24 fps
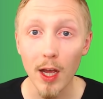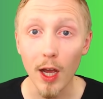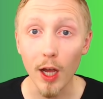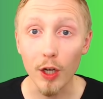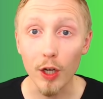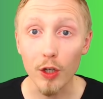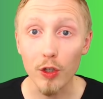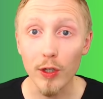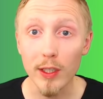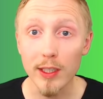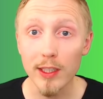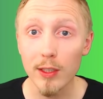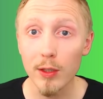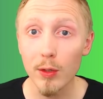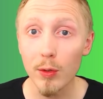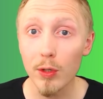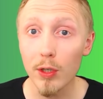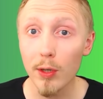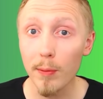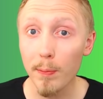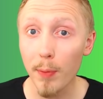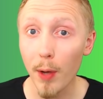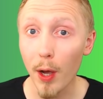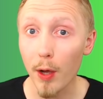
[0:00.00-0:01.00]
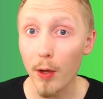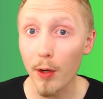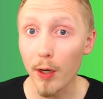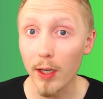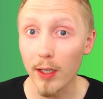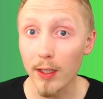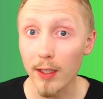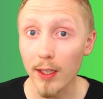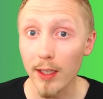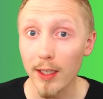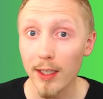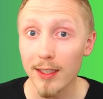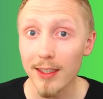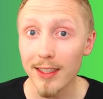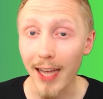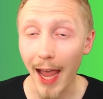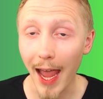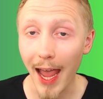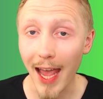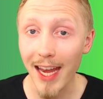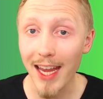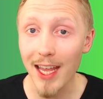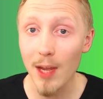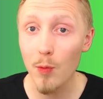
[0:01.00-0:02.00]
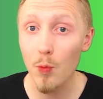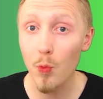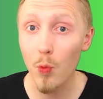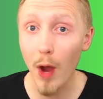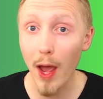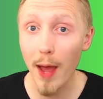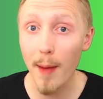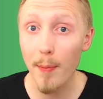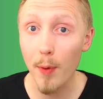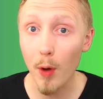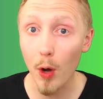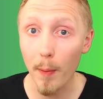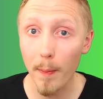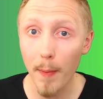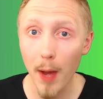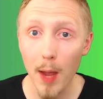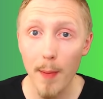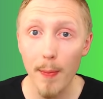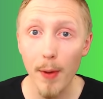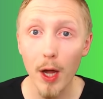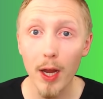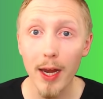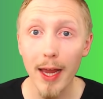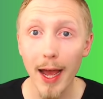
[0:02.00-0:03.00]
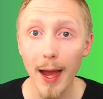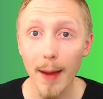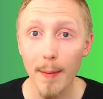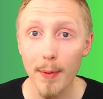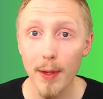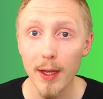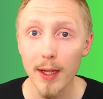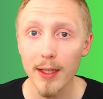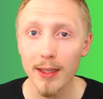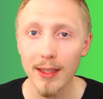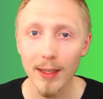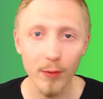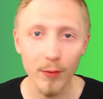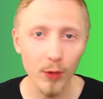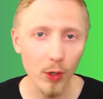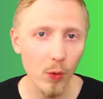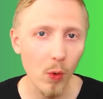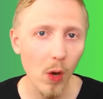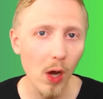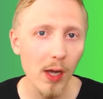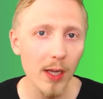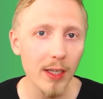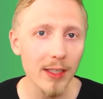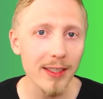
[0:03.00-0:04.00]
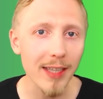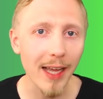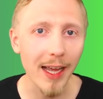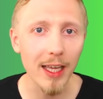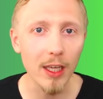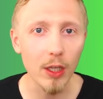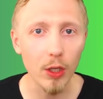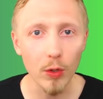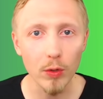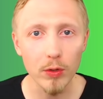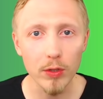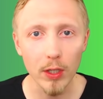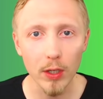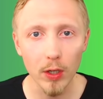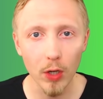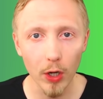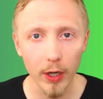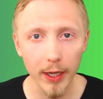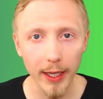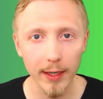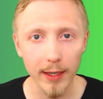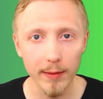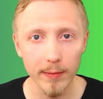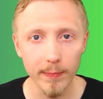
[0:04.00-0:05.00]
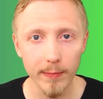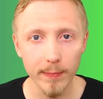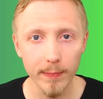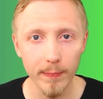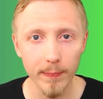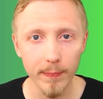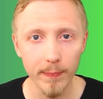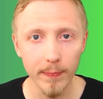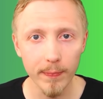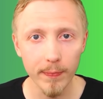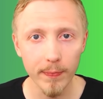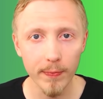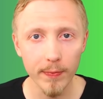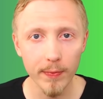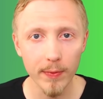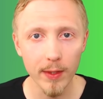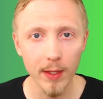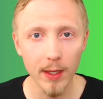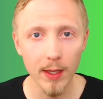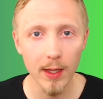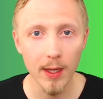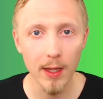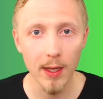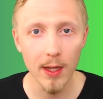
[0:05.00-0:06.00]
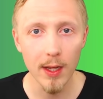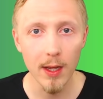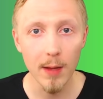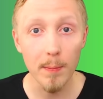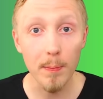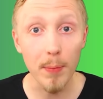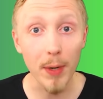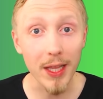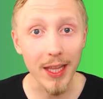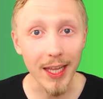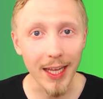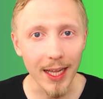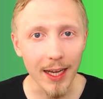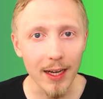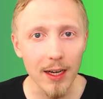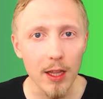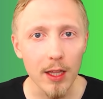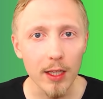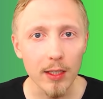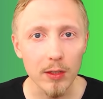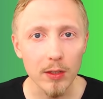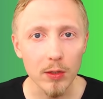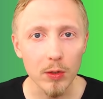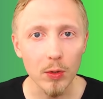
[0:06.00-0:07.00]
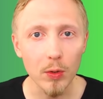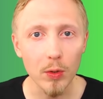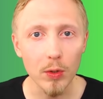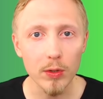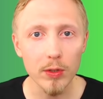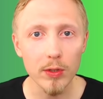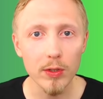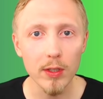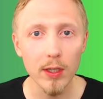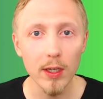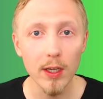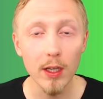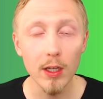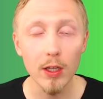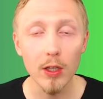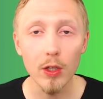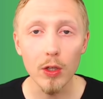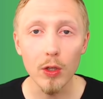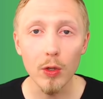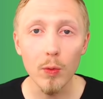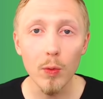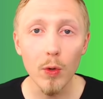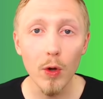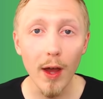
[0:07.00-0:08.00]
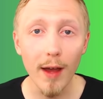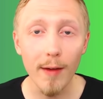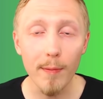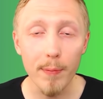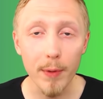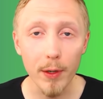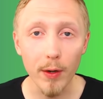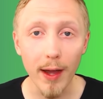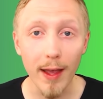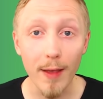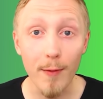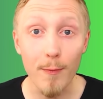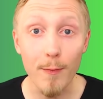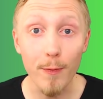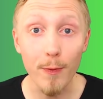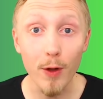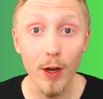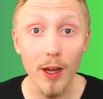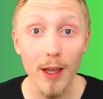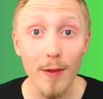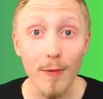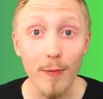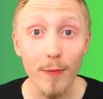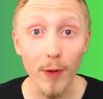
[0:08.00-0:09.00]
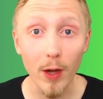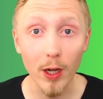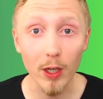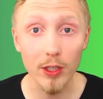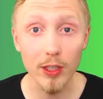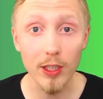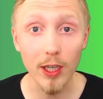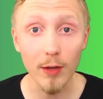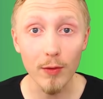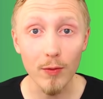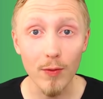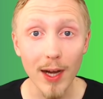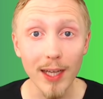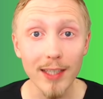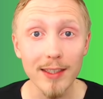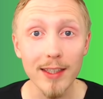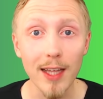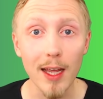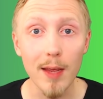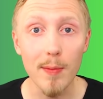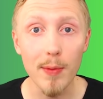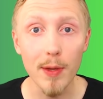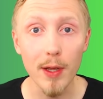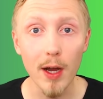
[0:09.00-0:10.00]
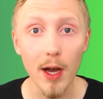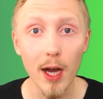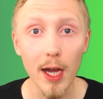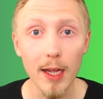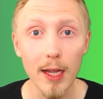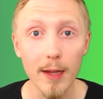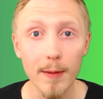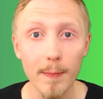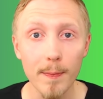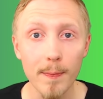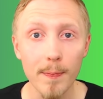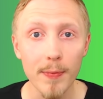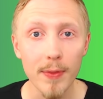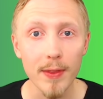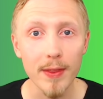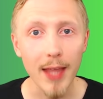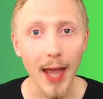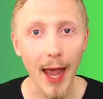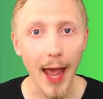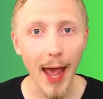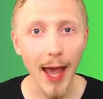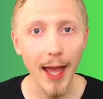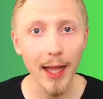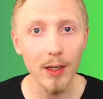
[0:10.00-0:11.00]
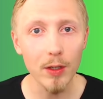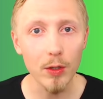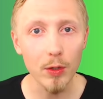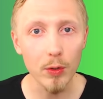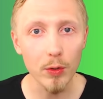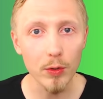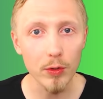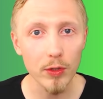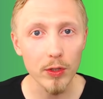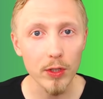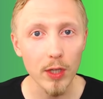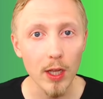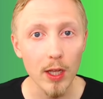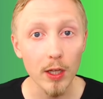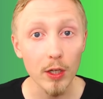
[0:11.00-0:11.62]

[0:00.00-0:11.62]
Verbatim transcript: a critical component to any web or mobile app that requires a user login. By the end of this course, you will have built a fully functioning REST API that handles